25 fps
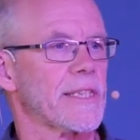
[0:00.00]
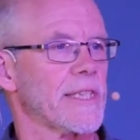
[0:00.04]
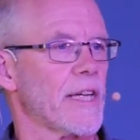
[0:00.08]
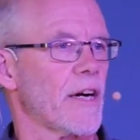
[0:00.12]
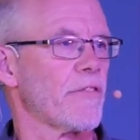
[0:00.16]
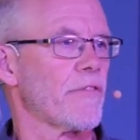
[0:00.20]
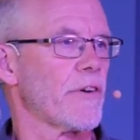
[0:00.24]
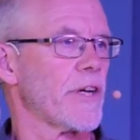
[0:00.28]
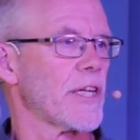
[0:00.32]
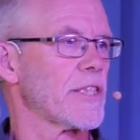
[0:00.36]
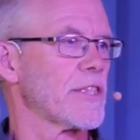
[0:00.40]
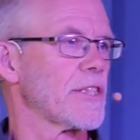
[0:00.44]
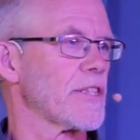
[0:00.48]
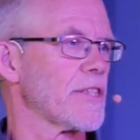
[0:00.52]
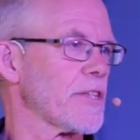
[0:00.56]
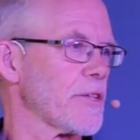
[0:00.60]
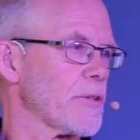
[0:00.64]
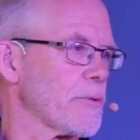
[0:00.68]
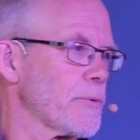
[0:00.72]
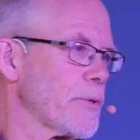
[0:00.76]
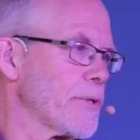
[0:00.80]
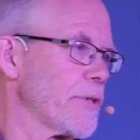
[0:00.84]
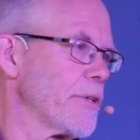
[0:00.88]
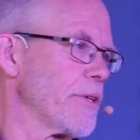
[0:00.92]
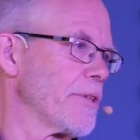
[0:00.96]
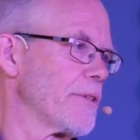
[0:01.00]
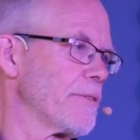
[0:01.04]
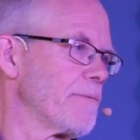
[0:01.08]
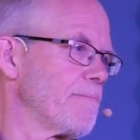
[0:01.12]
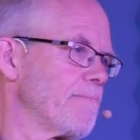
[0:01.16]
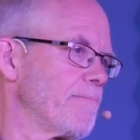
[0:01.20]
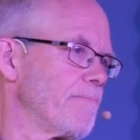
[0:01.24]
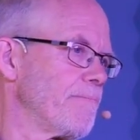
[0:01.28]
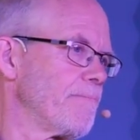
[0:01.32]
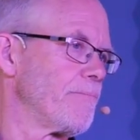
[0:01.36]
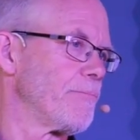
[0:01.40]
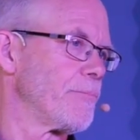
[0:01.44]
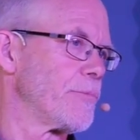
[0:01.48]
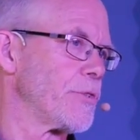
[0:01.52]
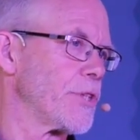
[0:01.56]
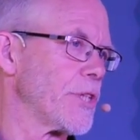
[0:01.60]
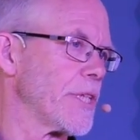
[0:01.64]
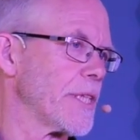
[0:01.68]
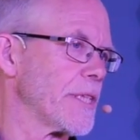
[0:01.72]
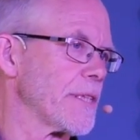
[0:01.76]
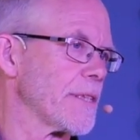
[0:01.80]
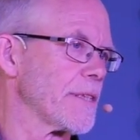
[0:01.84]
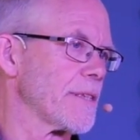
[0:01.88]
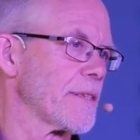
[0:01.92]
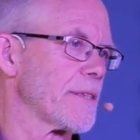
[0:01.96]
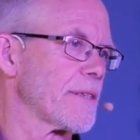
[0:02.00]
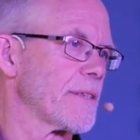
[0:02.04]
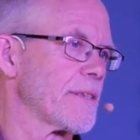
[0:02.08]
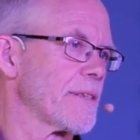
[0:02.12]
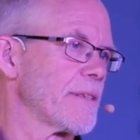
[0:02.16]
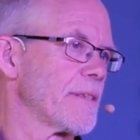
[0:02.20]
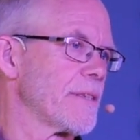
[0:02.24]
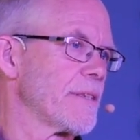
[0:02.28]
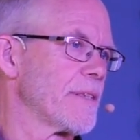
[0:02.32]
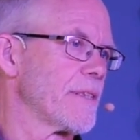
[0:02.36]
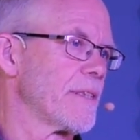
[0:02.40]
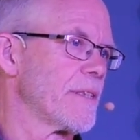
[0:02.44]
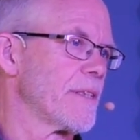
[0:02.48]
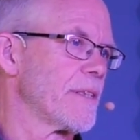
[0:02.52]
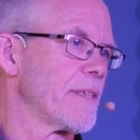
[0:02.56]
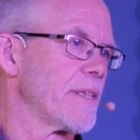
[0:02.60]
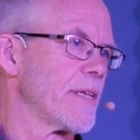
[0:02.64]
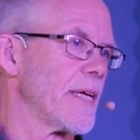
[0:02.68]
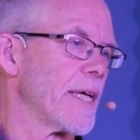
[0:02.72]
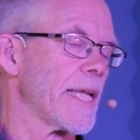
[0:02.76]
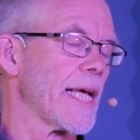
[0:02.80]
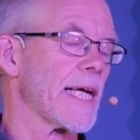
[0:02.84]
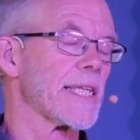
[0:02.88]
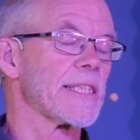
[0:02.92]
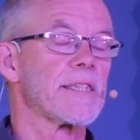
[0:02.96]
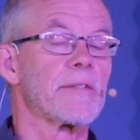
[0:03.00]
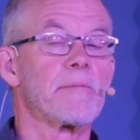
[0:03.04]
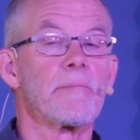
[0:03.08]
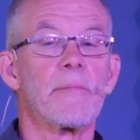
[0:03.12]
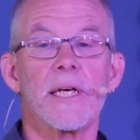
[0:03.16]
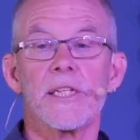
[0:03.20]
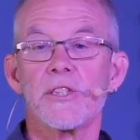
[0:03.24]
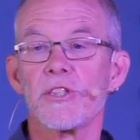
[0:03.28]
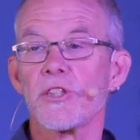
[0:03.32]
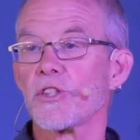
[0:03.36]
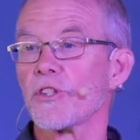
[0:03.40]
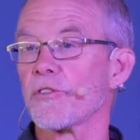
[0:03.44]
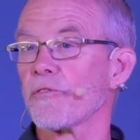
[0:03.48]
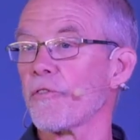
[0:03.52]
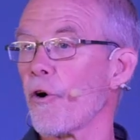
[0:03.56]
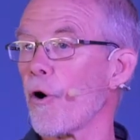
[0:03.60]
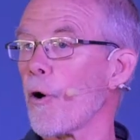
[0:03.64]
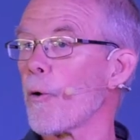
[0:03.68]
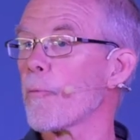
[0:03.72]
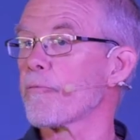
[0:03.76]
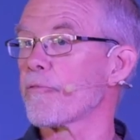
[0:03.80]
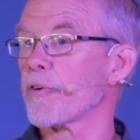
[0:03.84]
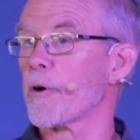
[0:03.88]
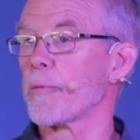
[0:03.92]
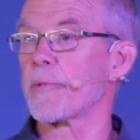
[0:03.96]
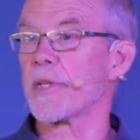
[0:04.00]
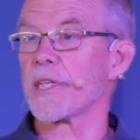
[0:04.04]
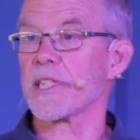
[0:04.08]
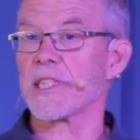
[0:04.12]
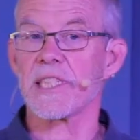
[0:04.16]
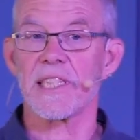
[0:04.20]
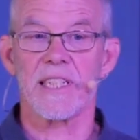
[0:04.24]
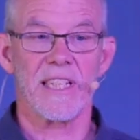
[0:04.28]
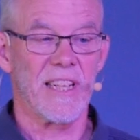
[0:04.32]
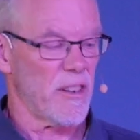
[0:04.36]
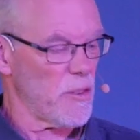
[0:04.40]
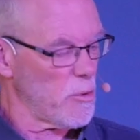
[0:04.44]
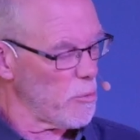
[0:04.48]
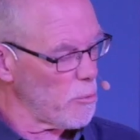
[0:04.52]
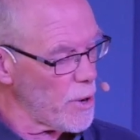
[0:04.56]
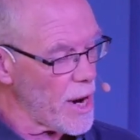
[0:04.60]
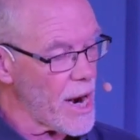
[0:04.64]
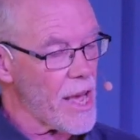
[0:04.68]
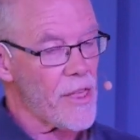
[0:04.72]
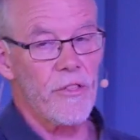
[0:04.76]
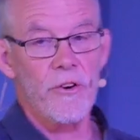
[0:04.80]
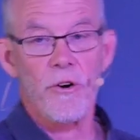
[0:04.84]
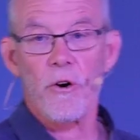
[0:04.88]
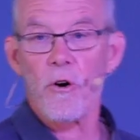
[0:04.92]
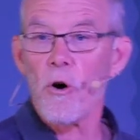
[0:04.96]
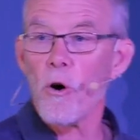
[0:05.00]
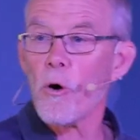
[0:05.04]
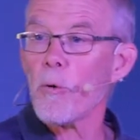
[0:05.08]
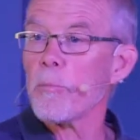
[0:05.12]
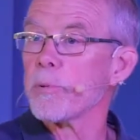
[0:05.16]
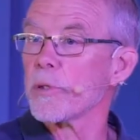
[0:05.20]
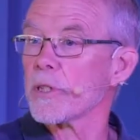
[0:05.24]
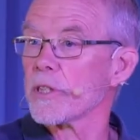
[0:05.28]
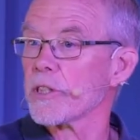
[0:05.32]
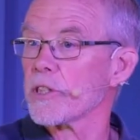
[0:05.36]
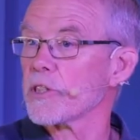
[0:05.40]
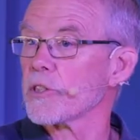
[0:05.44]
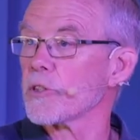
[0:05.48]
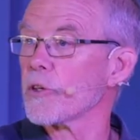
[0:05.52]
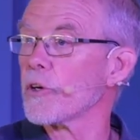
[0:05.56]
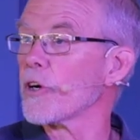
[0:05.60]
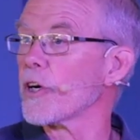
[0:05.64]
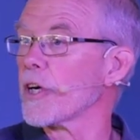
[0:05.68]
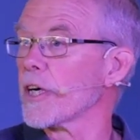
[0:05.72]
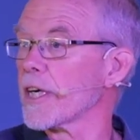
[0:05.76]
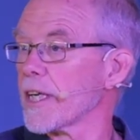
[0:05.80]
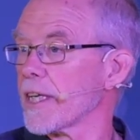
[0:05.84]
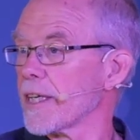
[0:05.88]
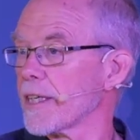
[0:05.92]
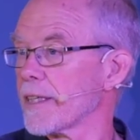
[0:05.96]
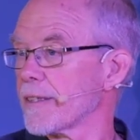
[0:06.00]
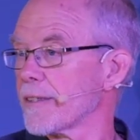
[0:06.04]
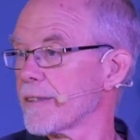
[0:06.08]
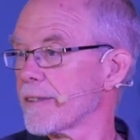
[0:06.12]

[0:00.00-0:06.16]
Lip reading: salvation to the world, Jesus. And that's the message of hope from this rather hopeless story.